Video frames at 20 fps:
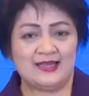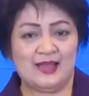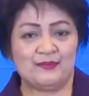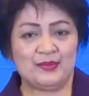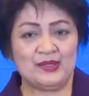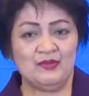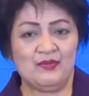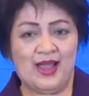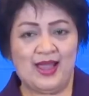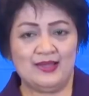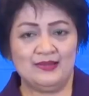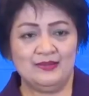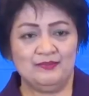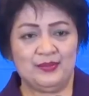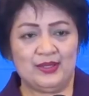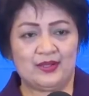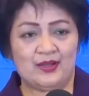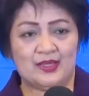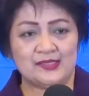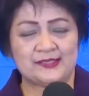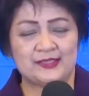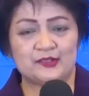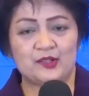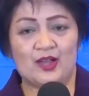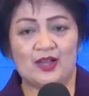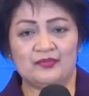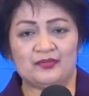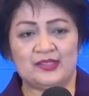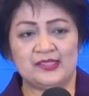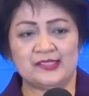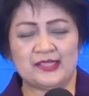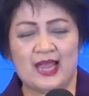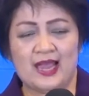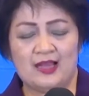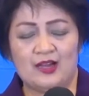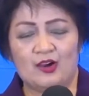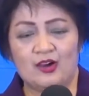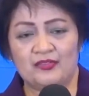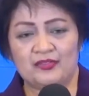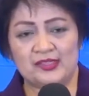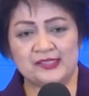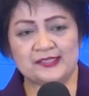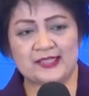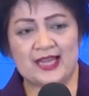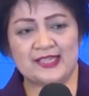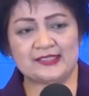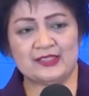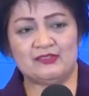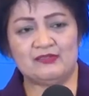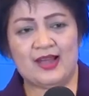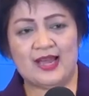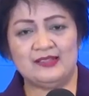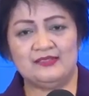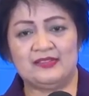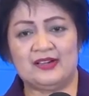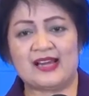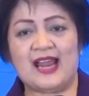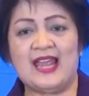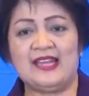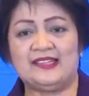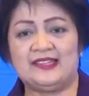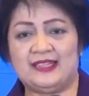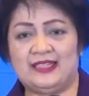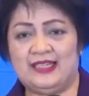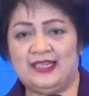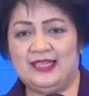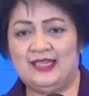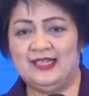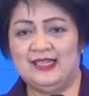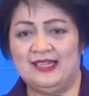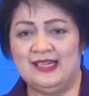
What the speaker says: Number one, because it offers us a wide variety.